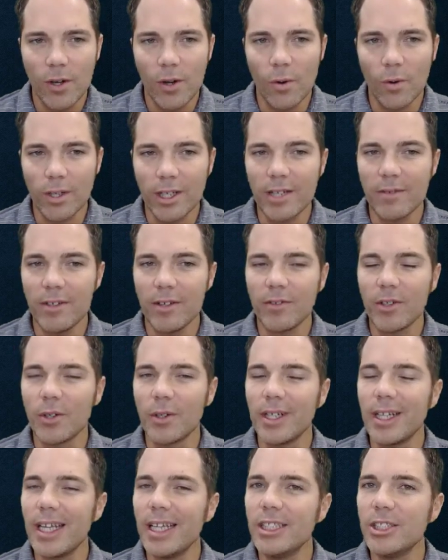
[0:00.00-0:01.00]
or even if you're
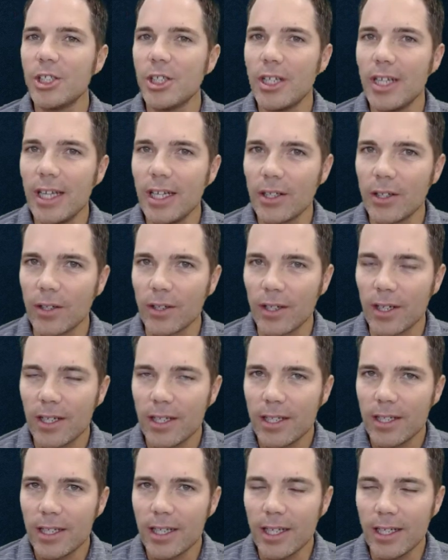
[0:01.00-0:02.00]
an engineer
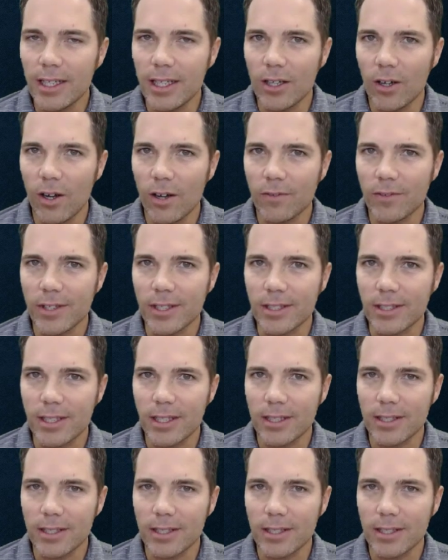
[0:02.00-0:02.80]
in the office,